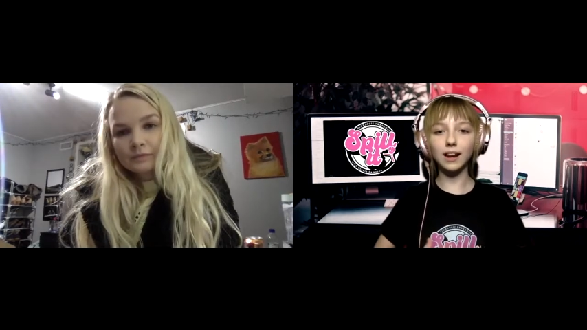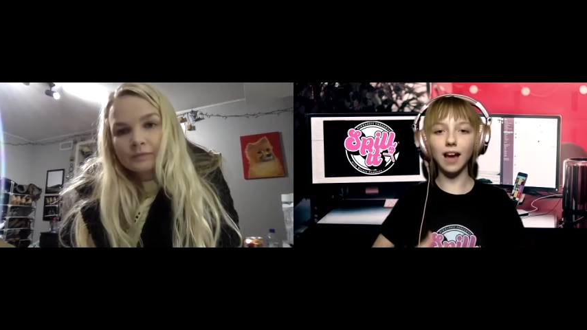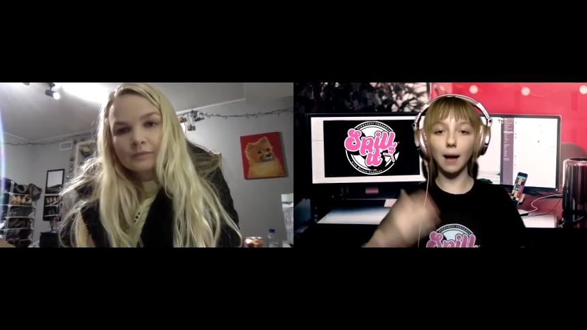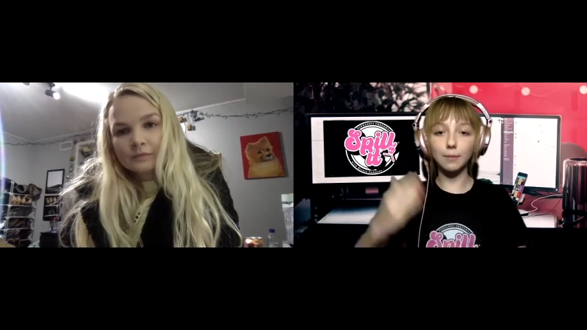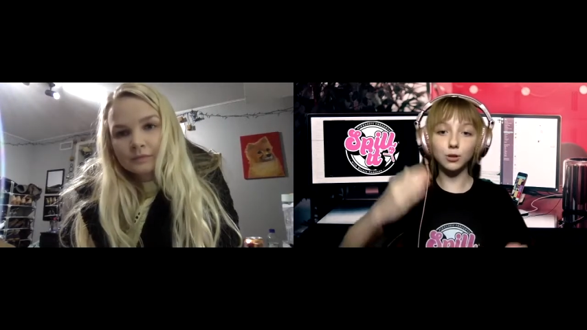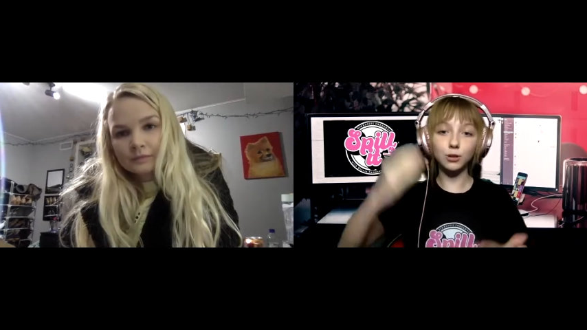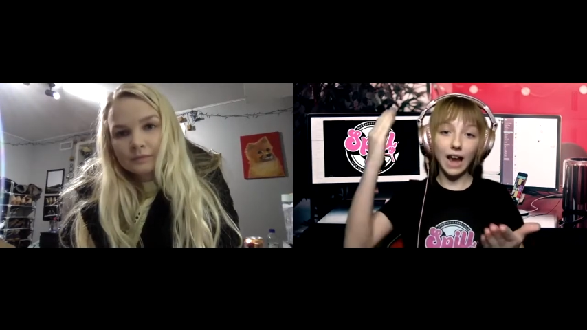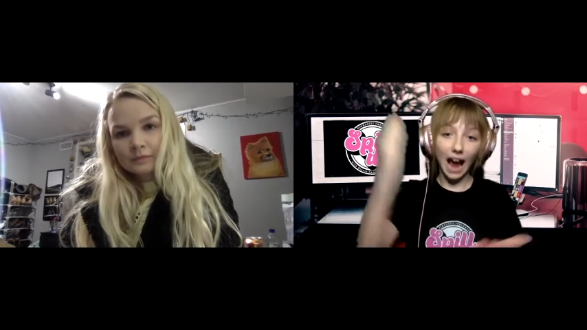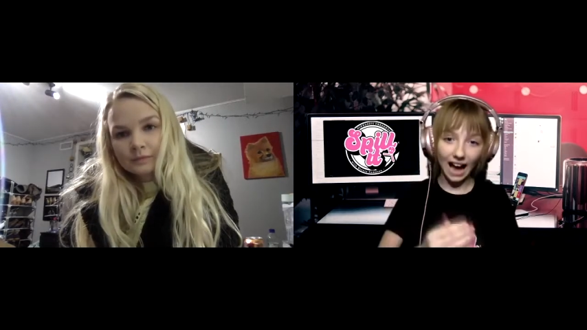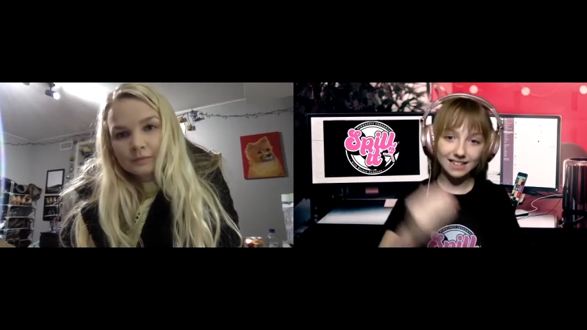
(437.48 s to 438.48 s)
Speaker 1: I
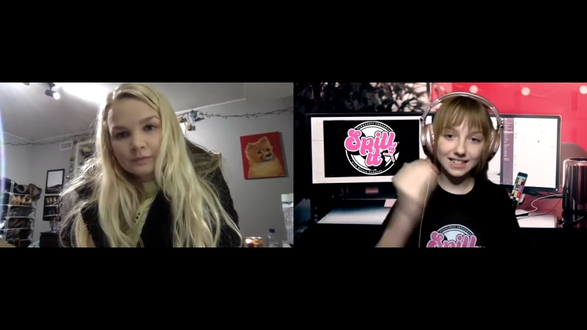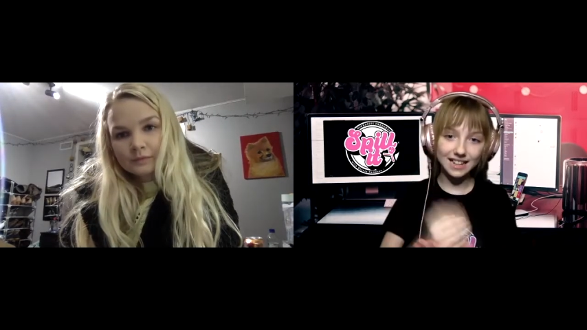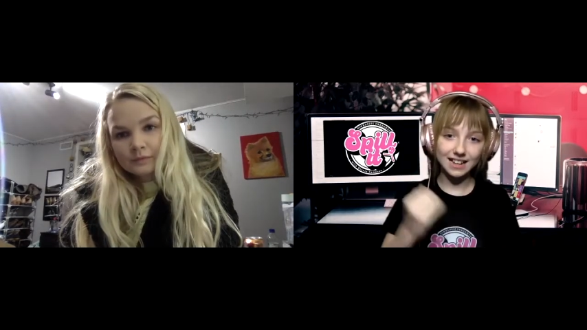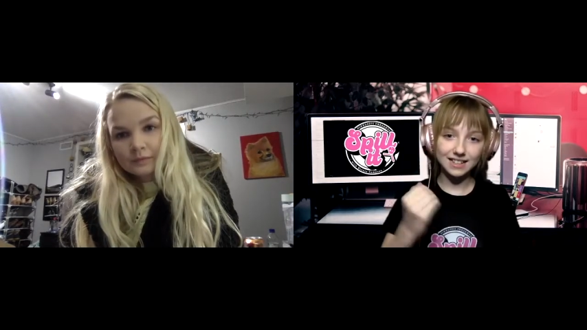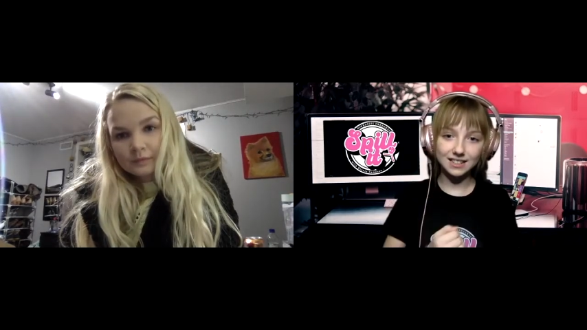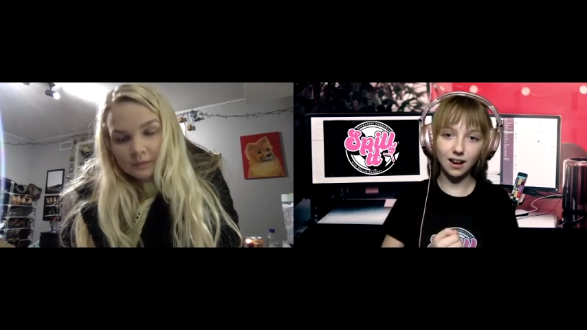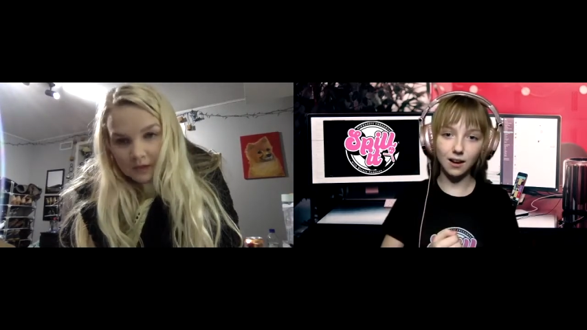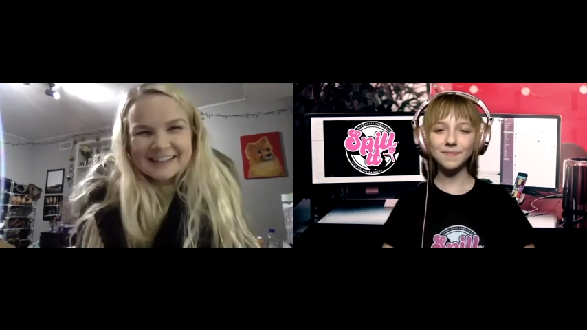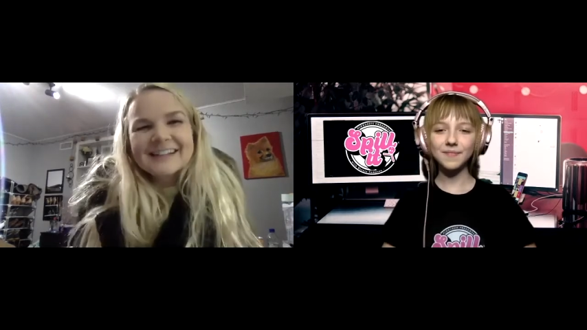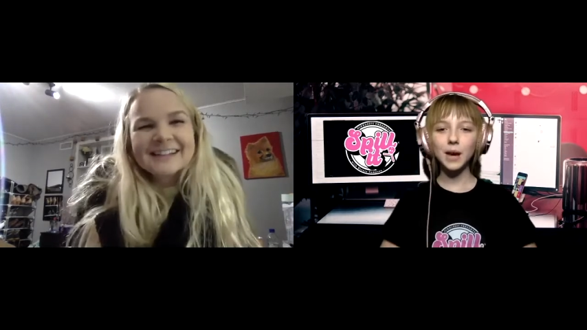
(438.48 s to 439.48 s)
absolutely have to get done.